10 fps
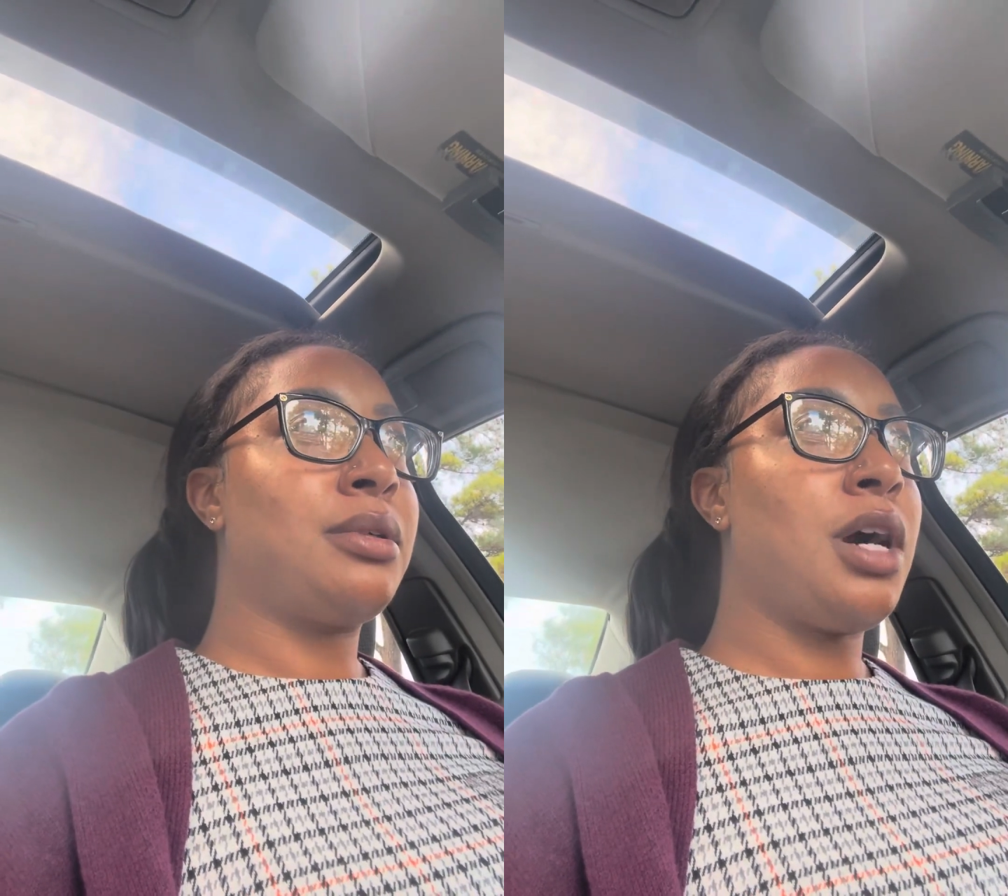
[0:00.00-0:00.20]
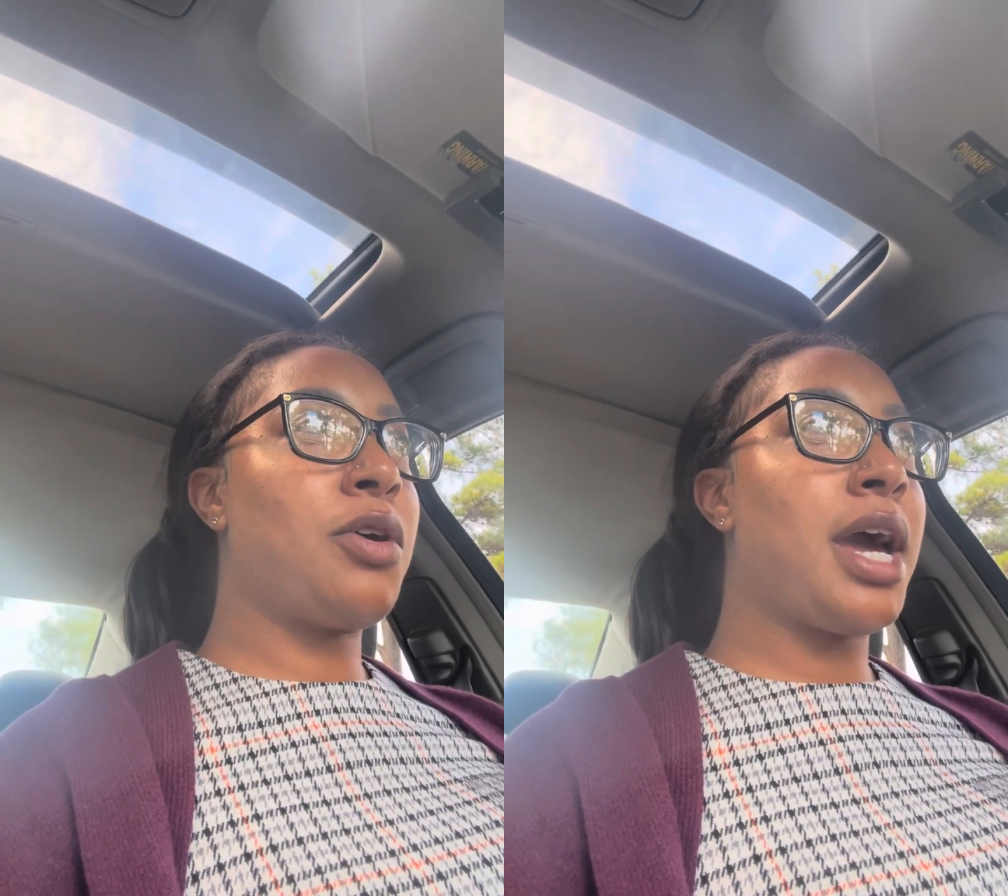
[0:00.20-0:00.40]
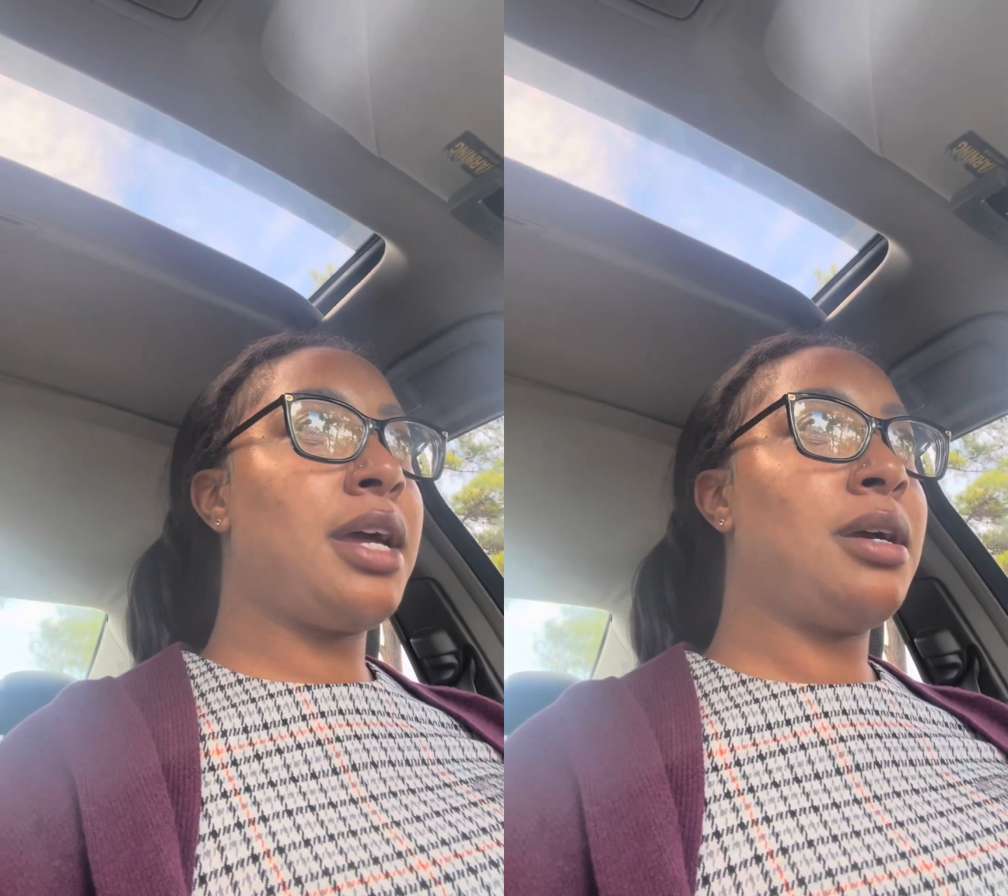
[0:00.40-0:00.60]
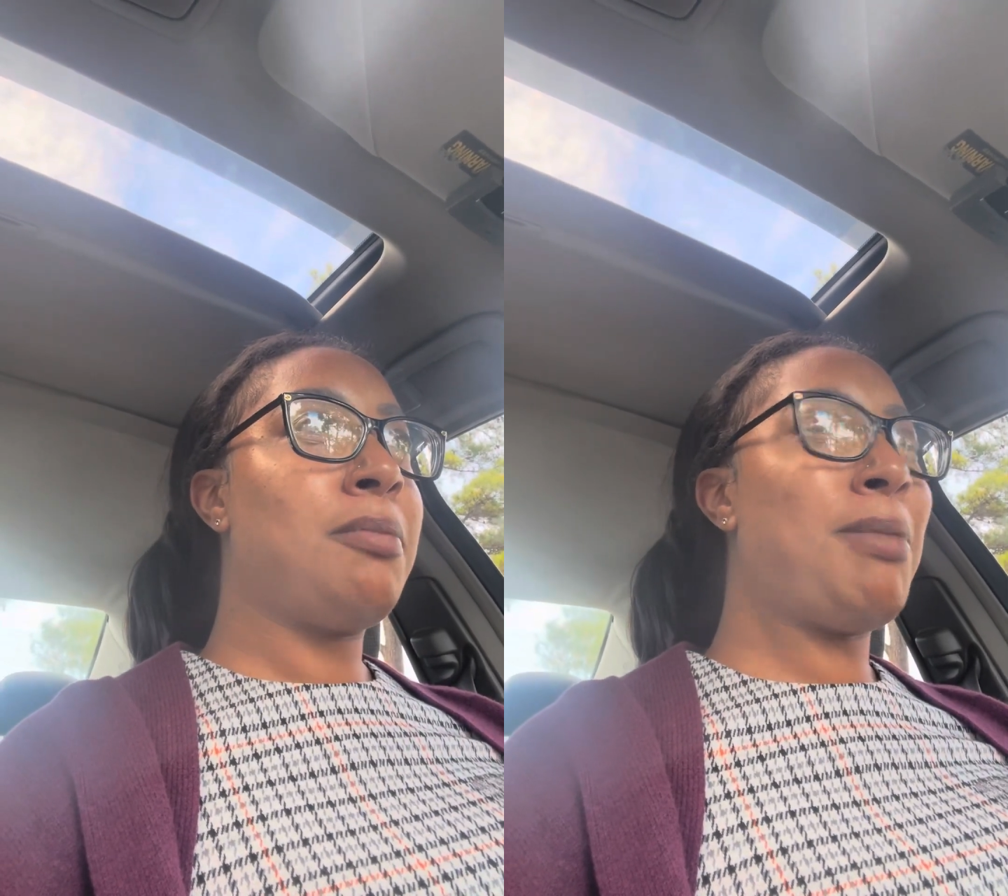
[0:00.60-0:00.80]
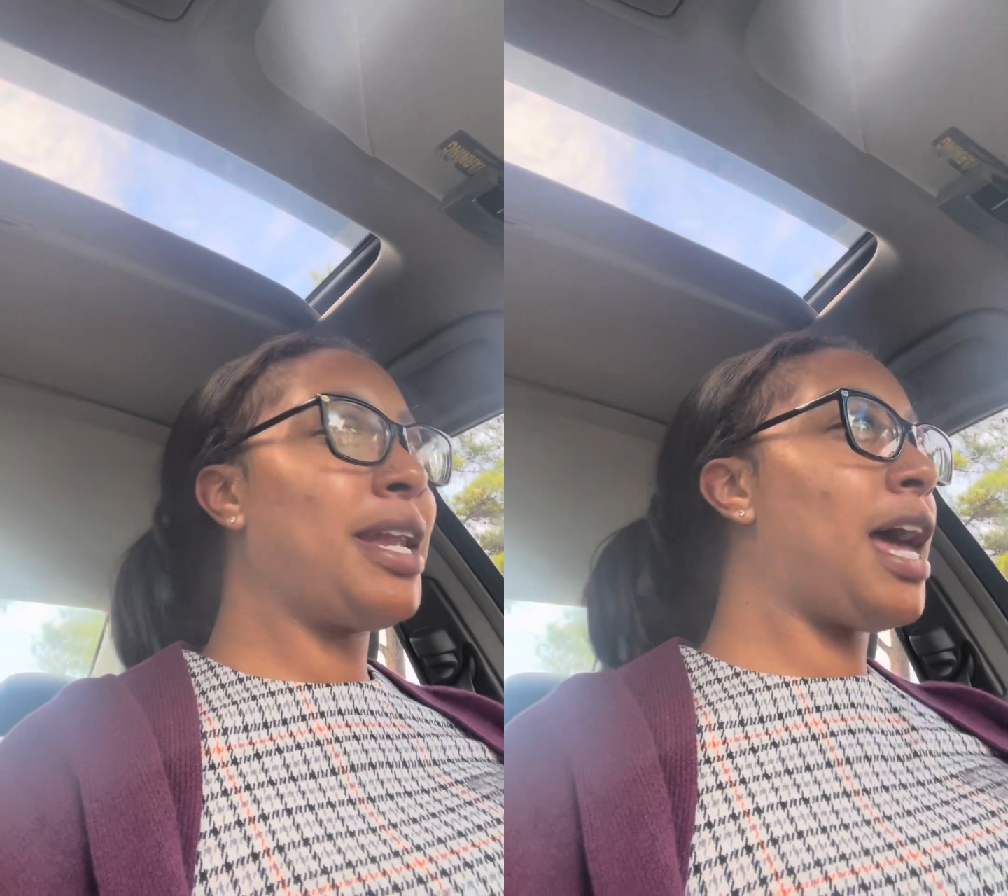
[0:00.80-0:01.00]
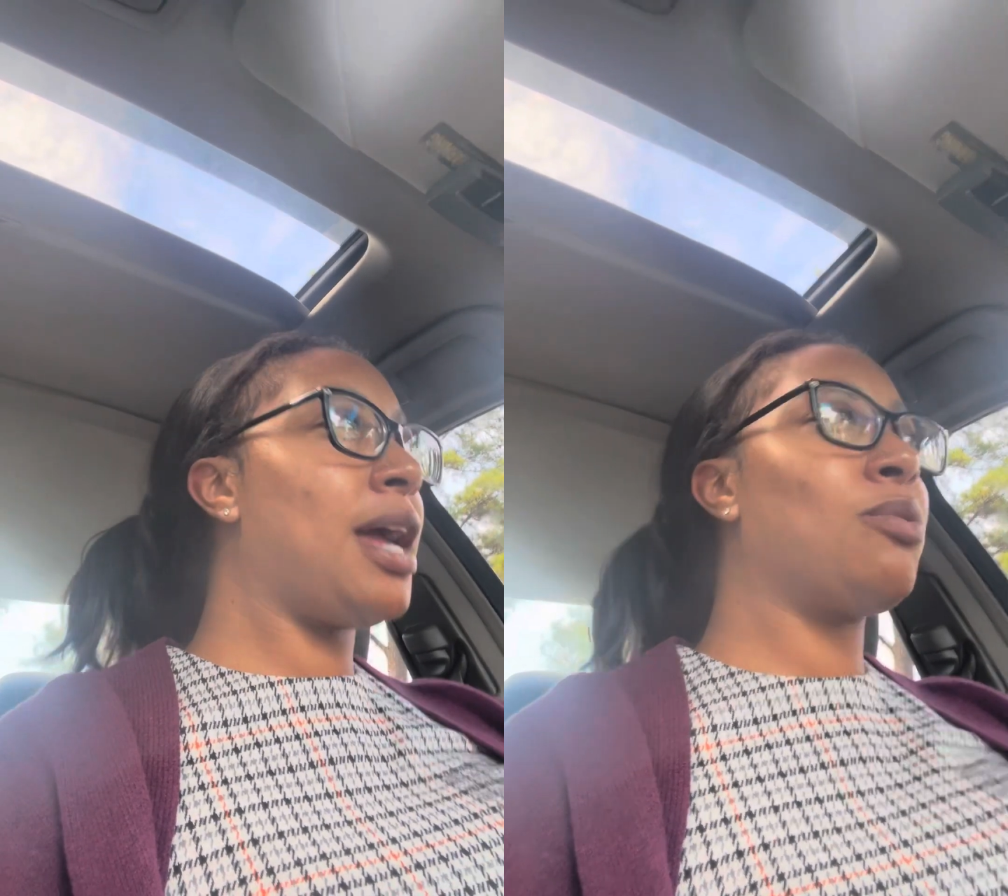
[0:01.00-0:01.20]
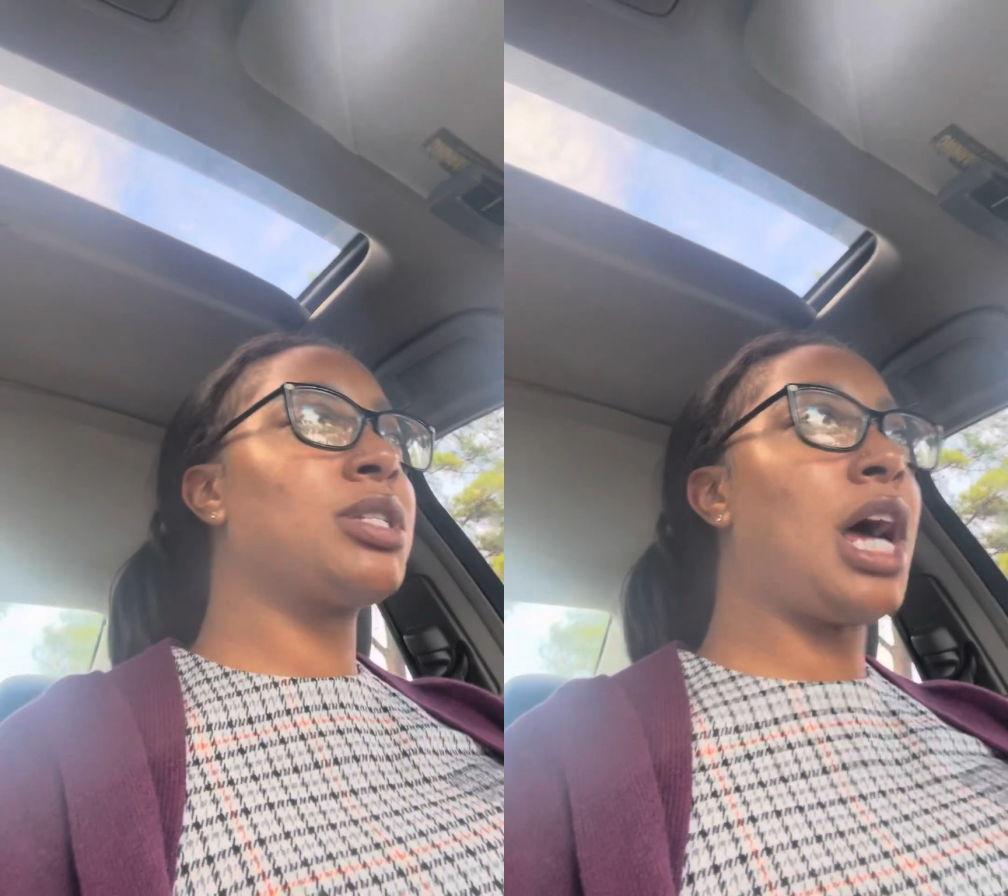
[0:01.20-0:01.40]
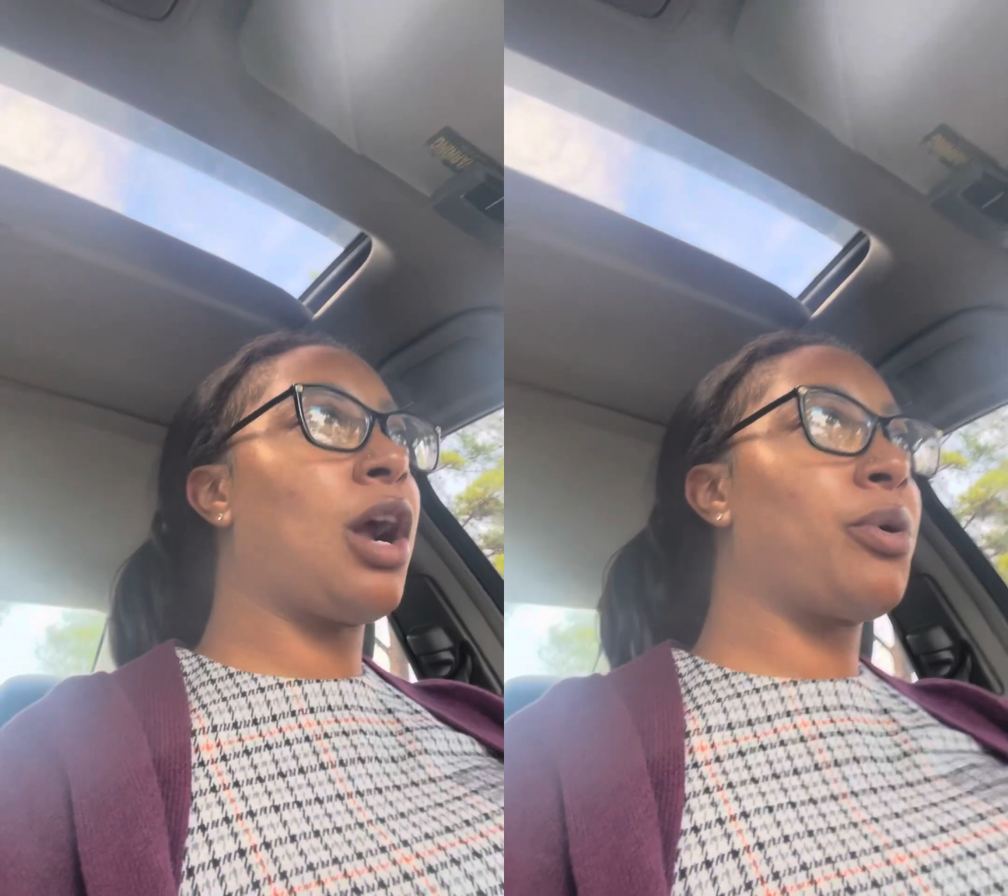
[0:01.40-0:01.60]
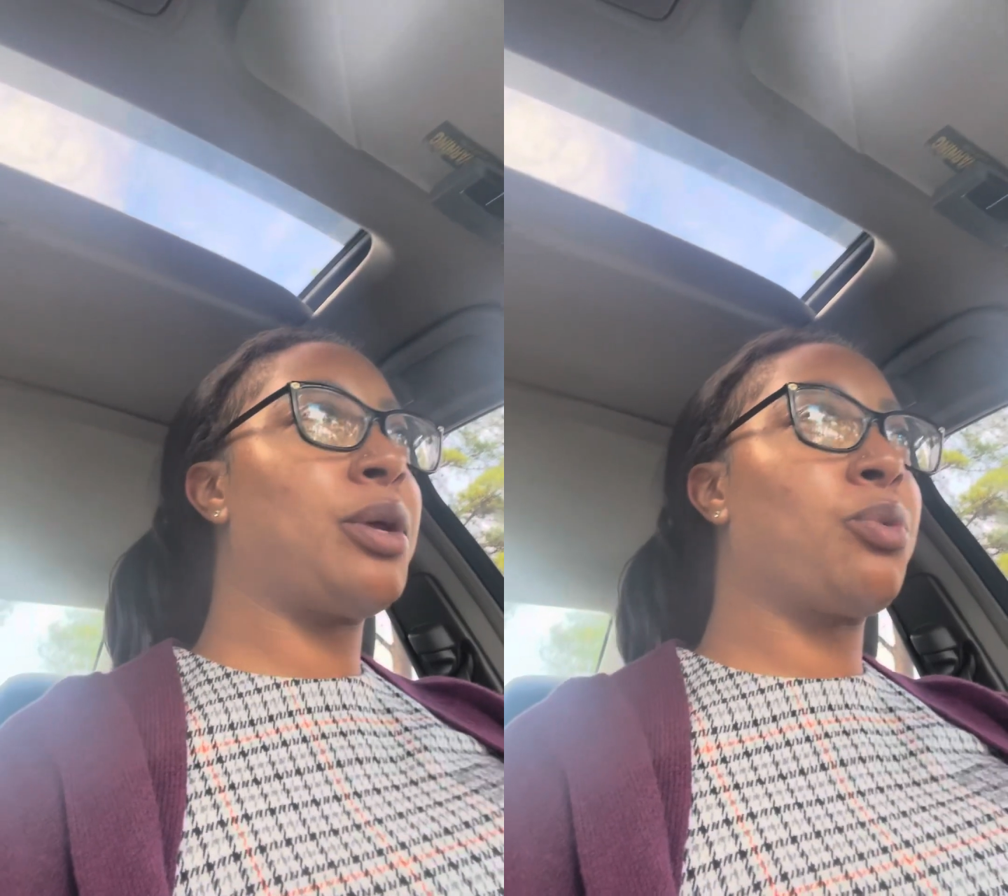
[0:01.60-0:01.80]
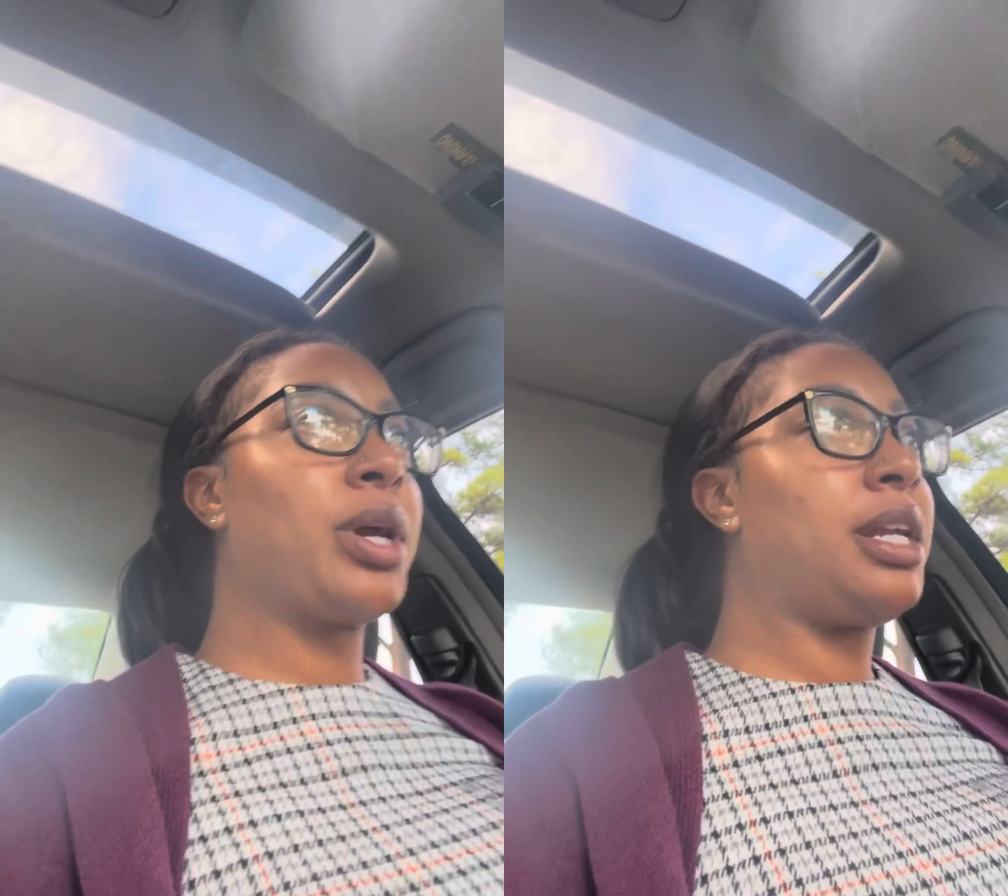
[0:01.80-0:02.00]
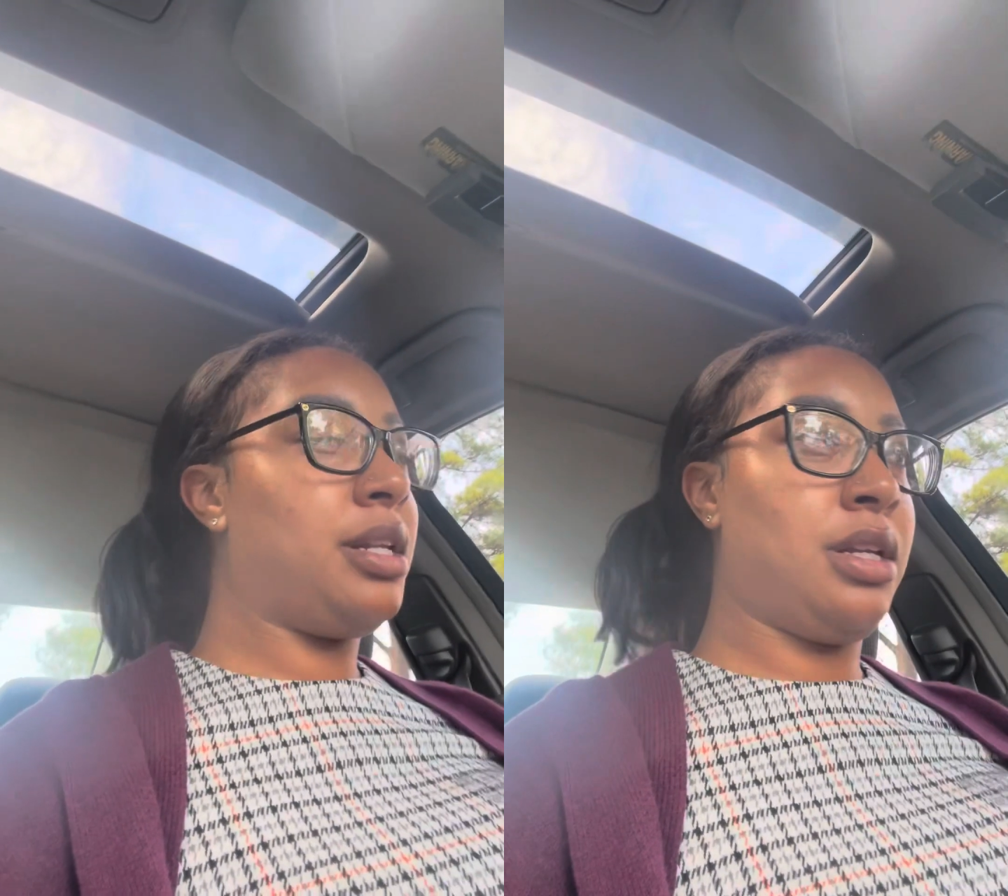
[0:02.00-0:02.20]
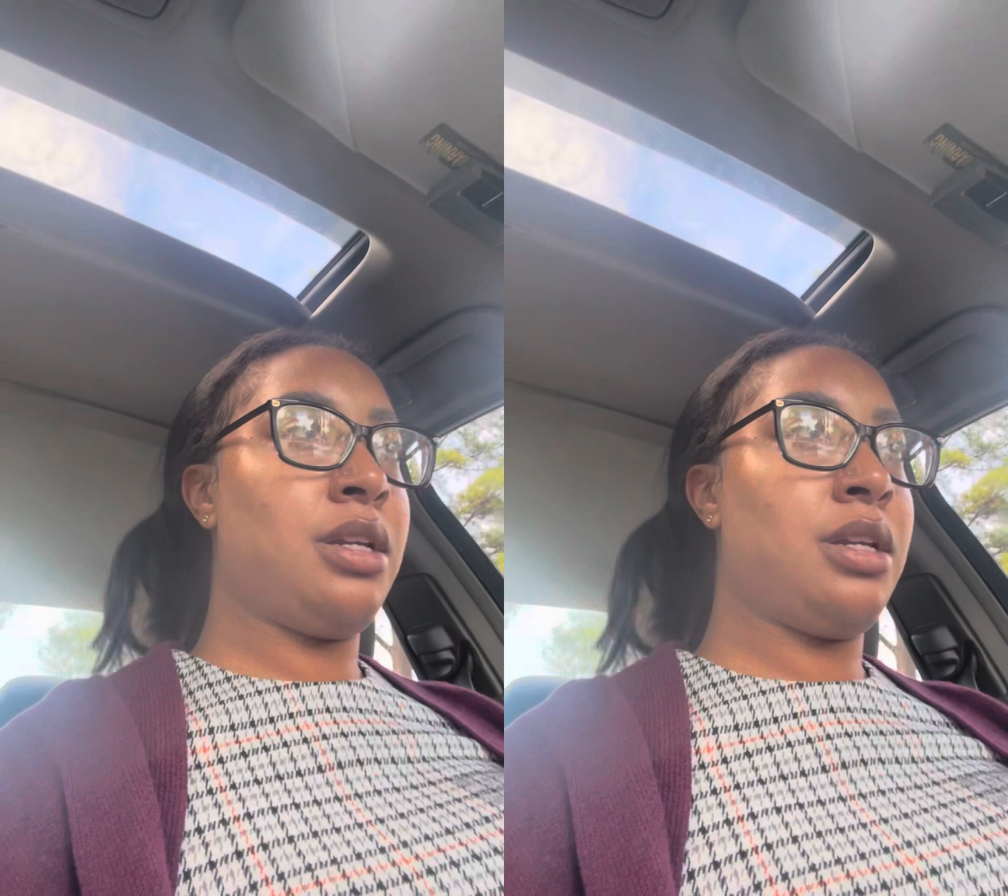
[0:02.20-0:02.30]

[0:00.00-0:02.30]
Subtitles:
Okay? My name was already written.